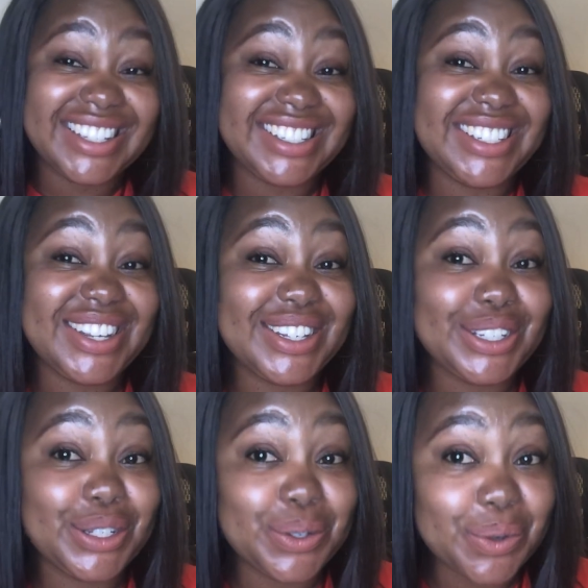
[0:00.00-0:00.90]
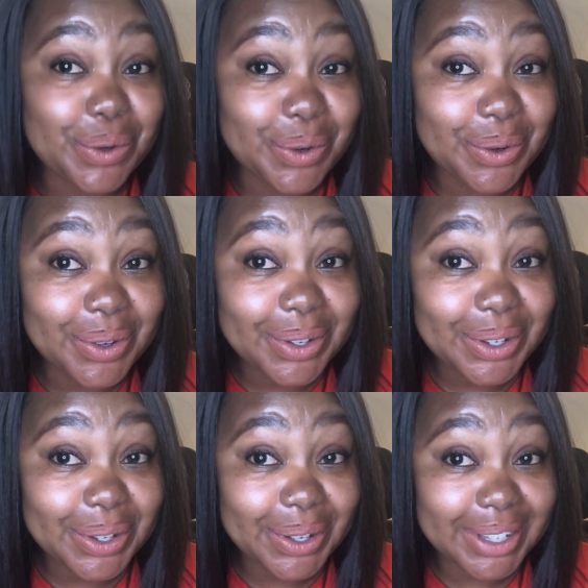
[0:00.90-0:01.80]
Did you,
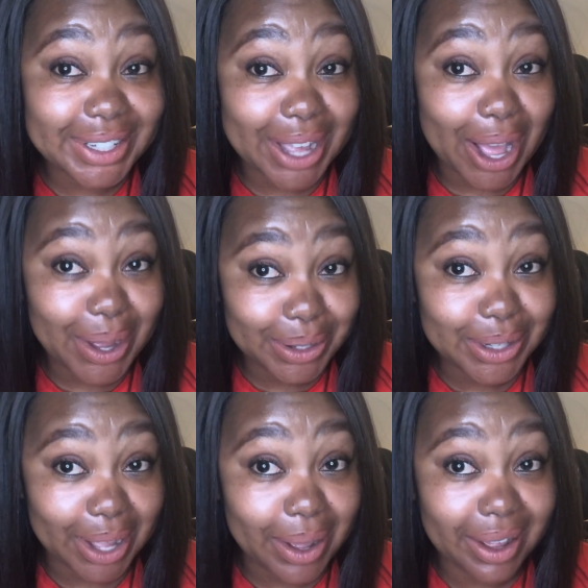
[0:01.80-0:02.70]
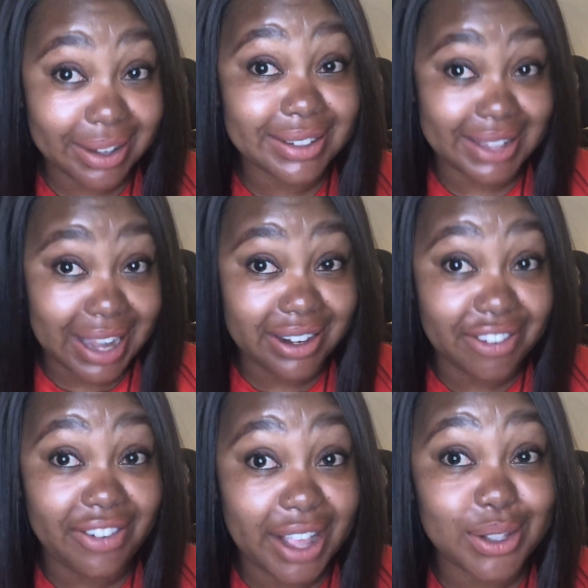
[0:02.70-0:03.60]
how that
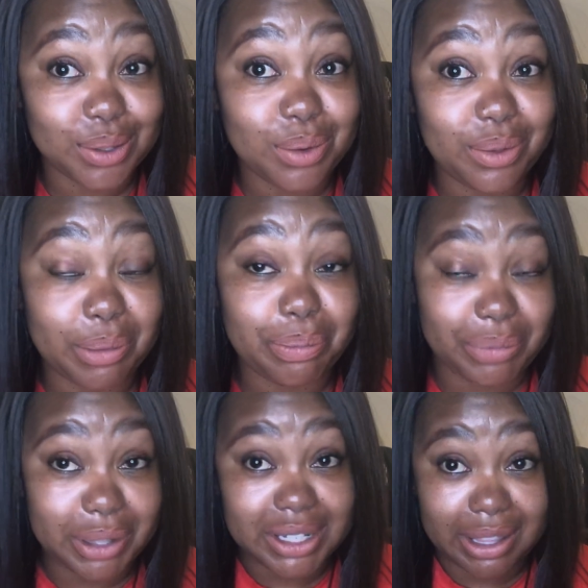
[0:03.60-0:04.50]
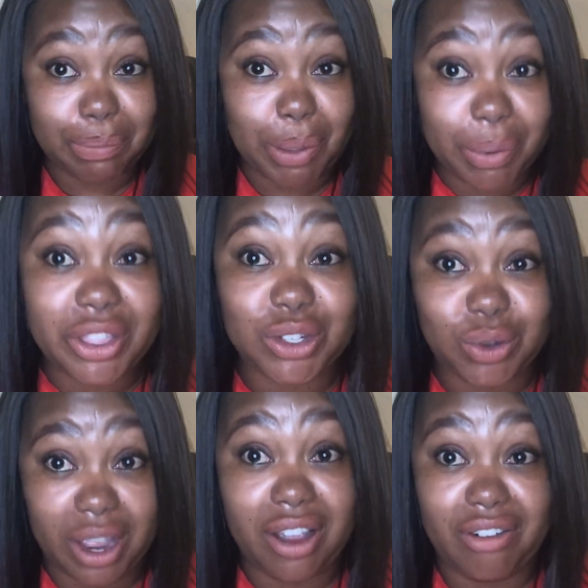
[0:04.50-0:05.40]
reflects you, the people that you
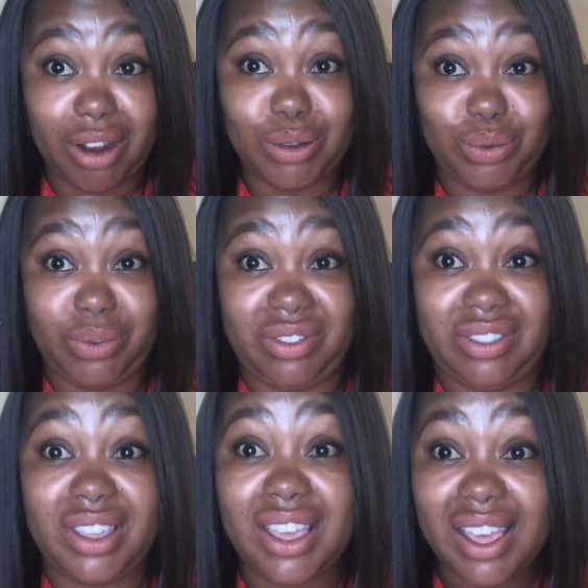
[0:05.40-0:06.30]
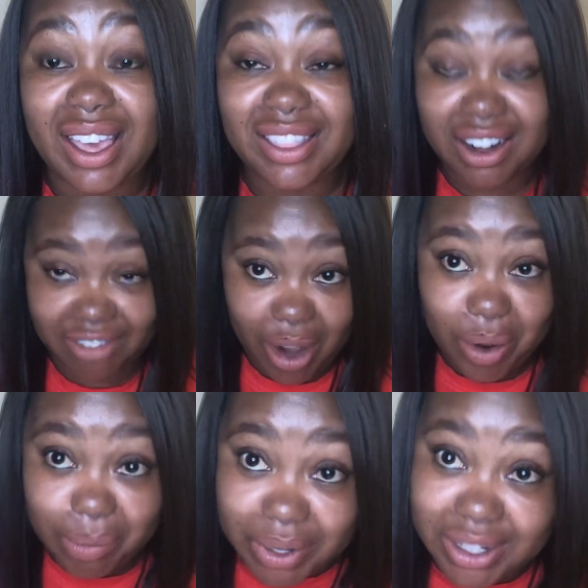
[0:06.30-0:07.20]
hang around with and the
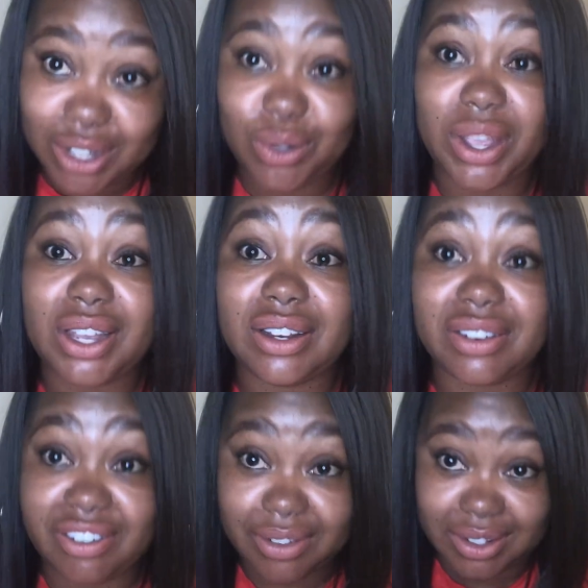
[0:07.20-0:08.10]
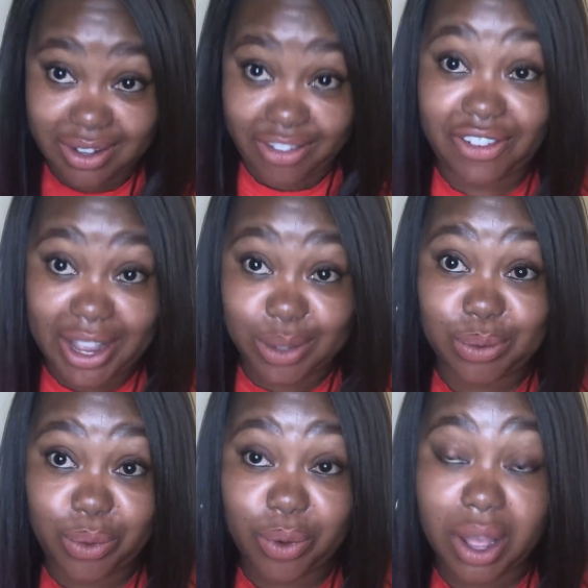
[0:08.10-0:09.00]
environment that you are in reflects who
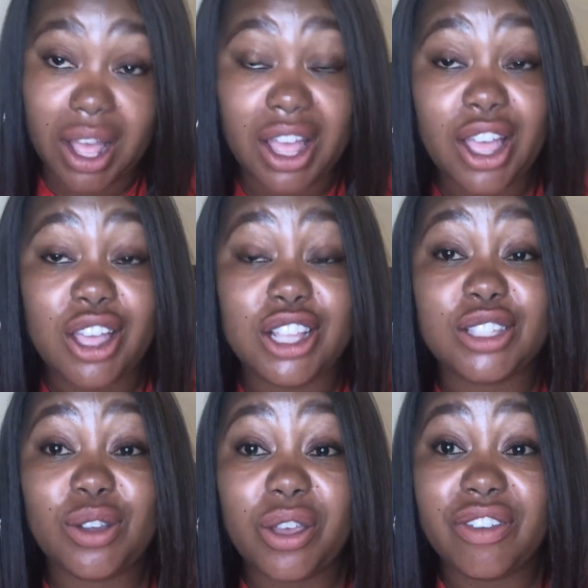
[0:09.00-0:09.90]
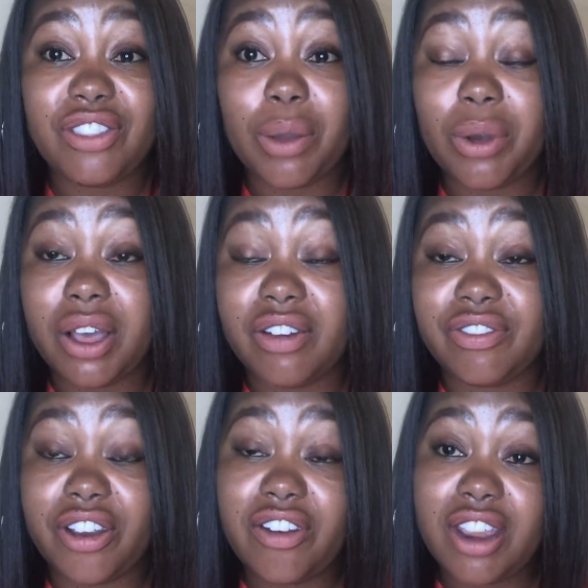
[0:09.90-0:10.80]
you are. So if they were
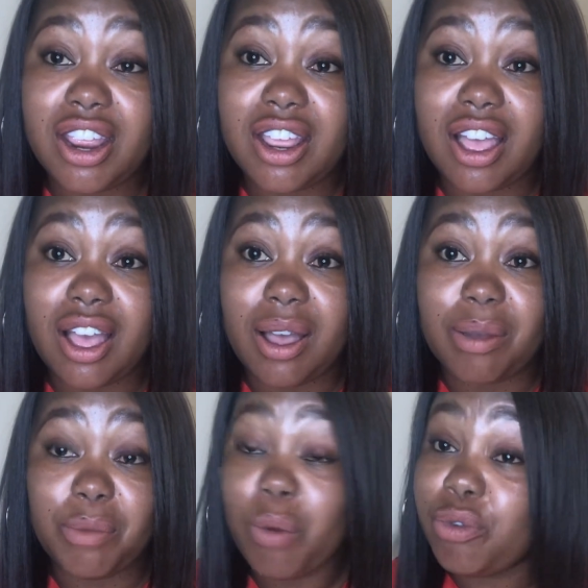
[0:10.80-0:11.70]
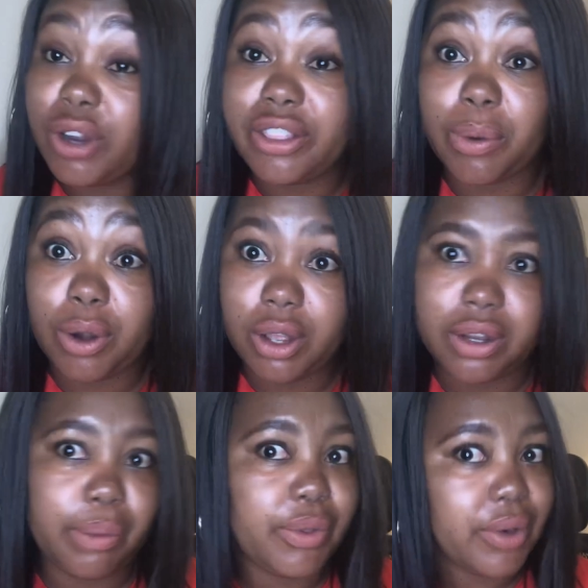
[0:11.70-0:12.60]
very, hopefully they were not,
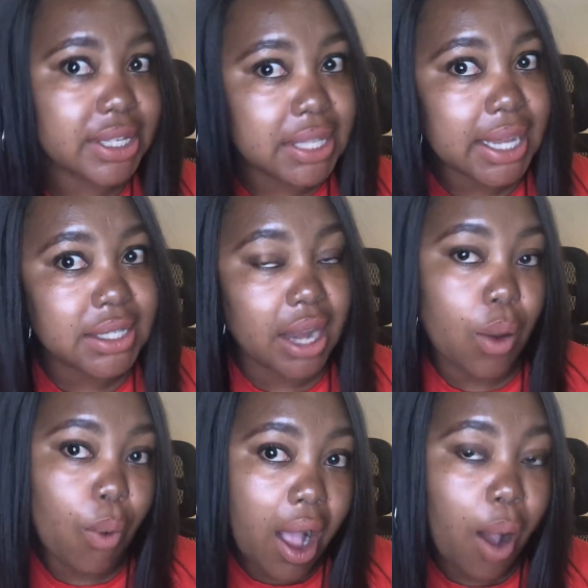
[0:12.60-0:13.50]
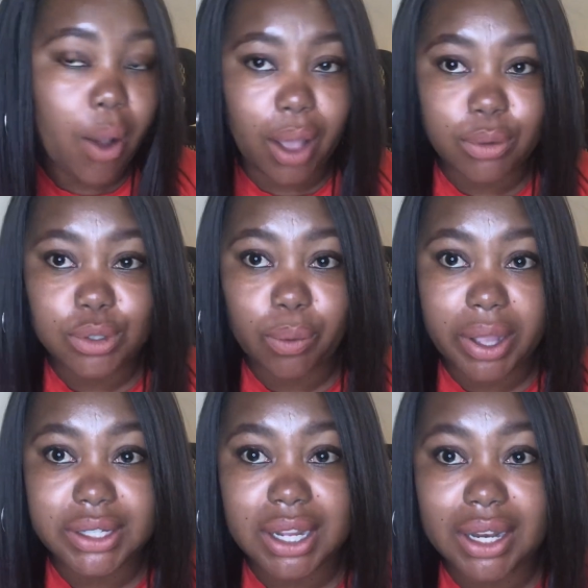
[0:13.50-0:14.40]
hopefully they were excited, like, wow, I also
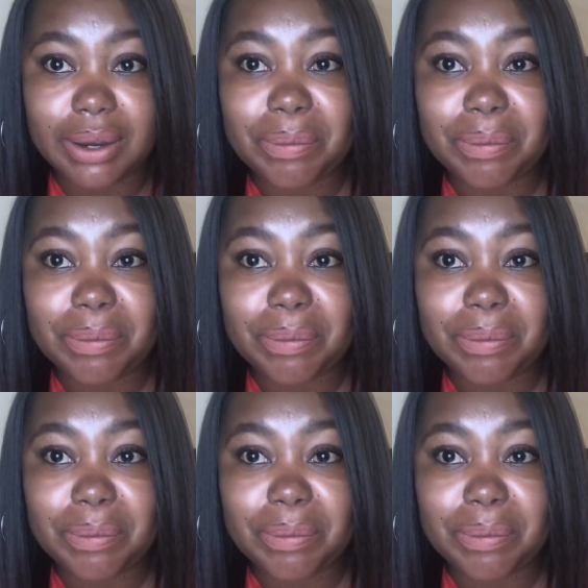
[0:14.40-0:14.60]
want in.